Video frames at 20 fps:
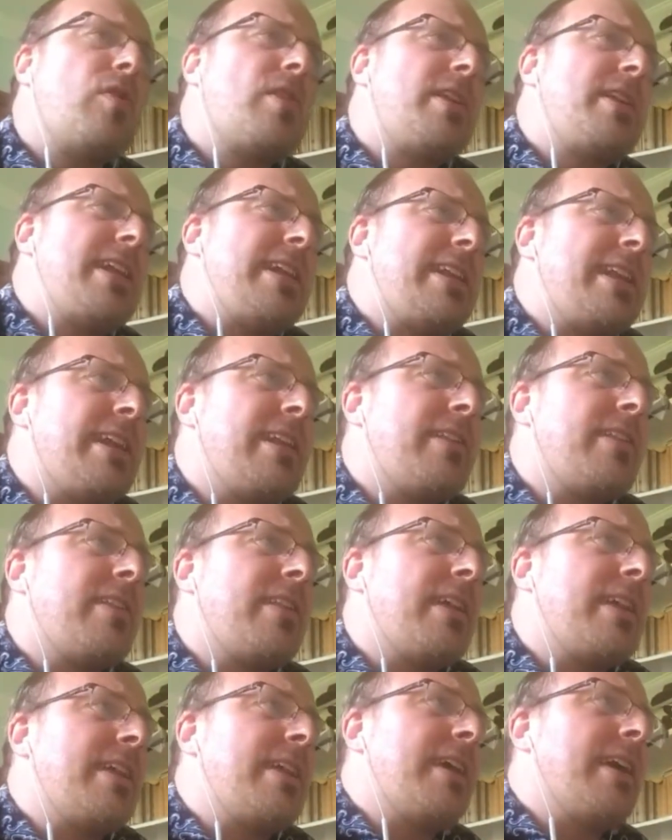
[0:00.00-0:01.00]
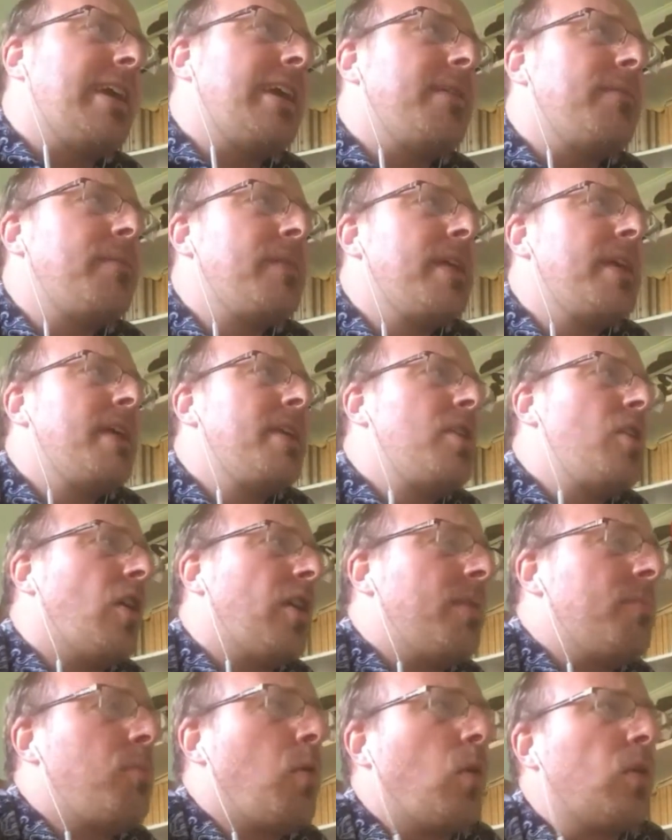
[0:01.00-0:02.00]
are details that are
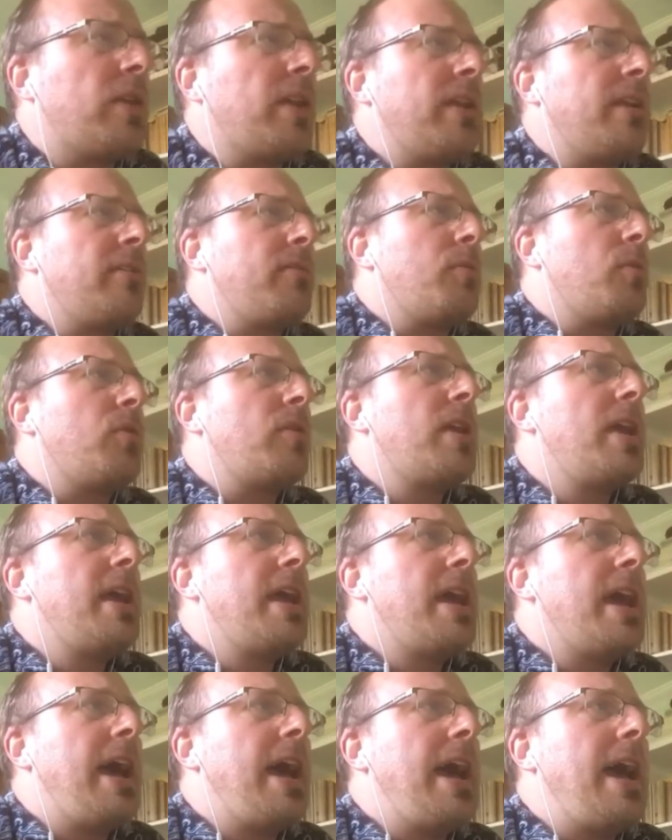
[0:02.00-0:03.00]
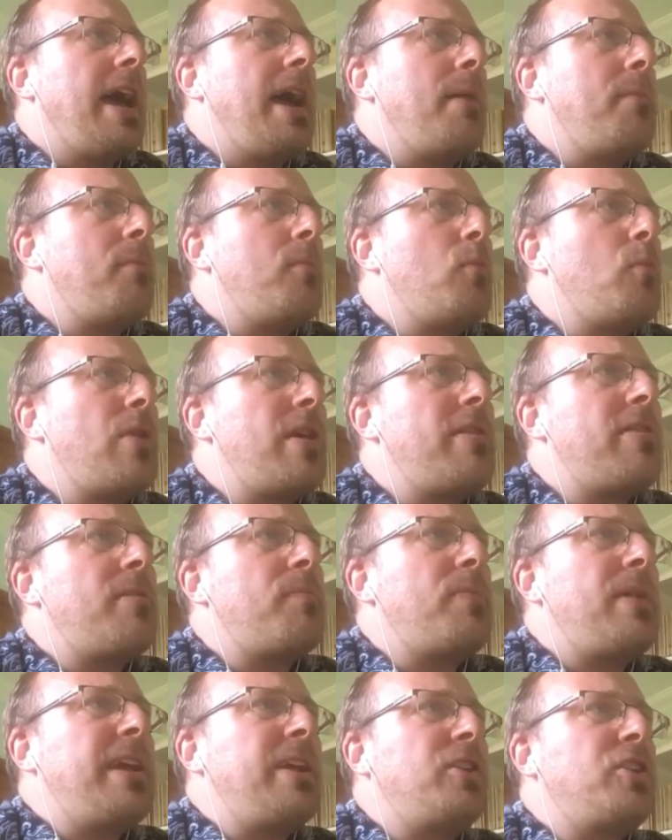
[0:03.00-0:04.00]
not important, I suppose. With
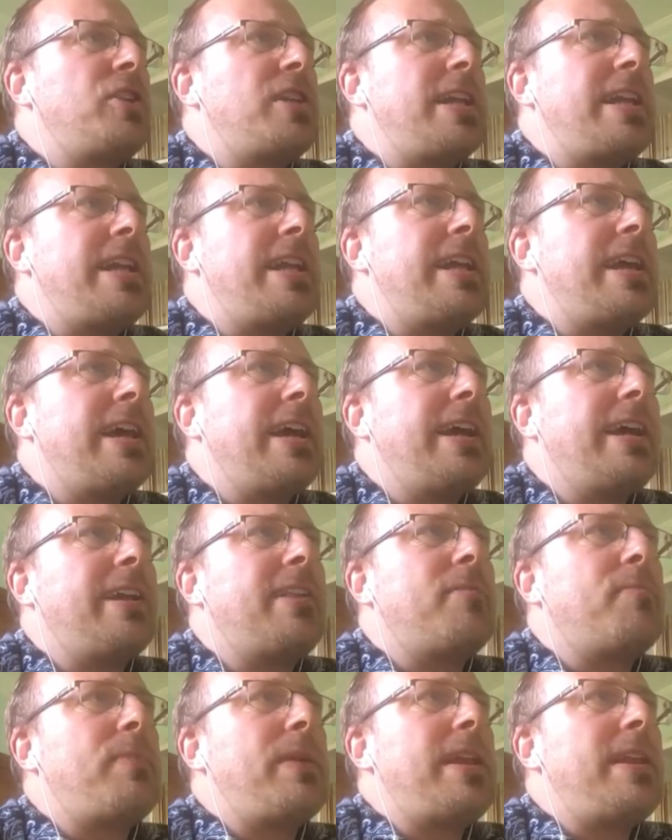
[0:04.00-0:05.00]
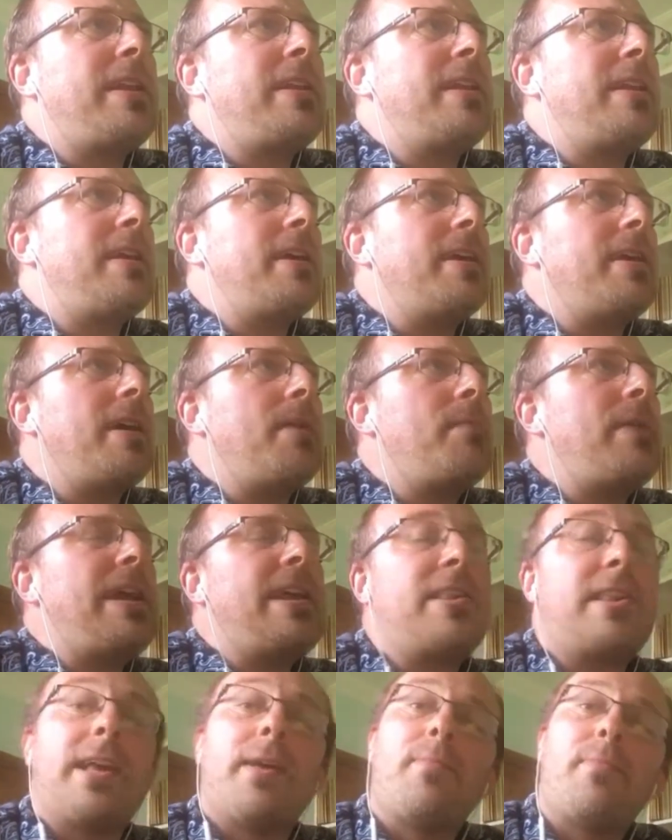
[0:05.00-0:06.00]
the PhD, it's been
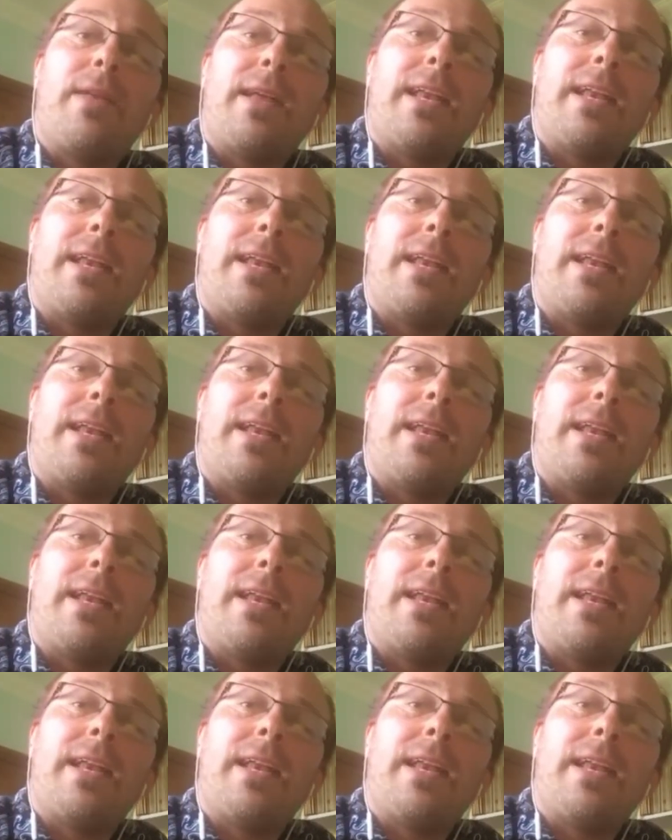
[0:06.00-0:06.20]
amazing being